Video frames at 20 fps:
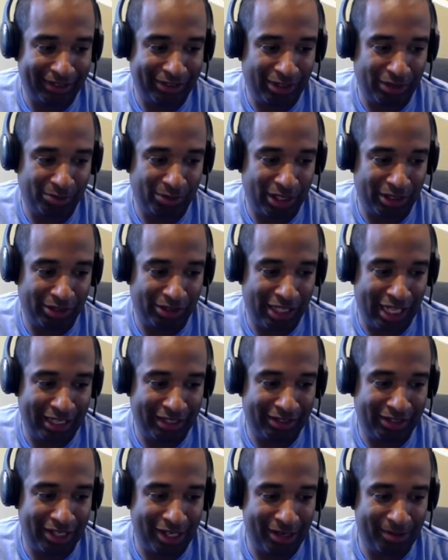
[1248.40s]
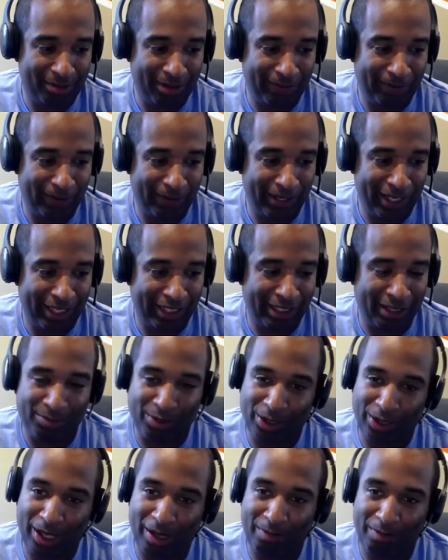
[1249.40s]
a lot of times I feel like I'm
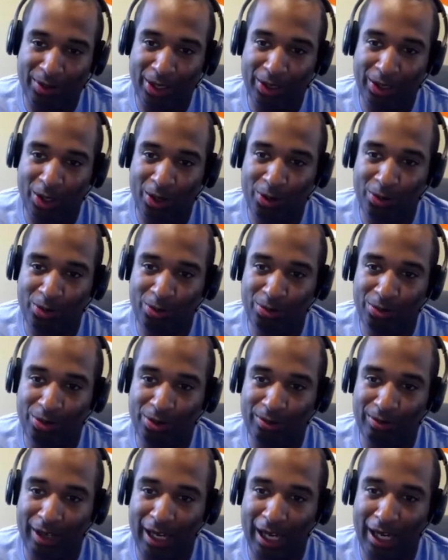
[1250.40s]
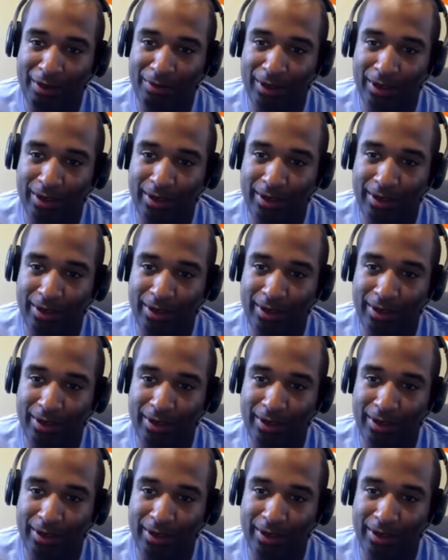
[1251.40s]
the lone survivor.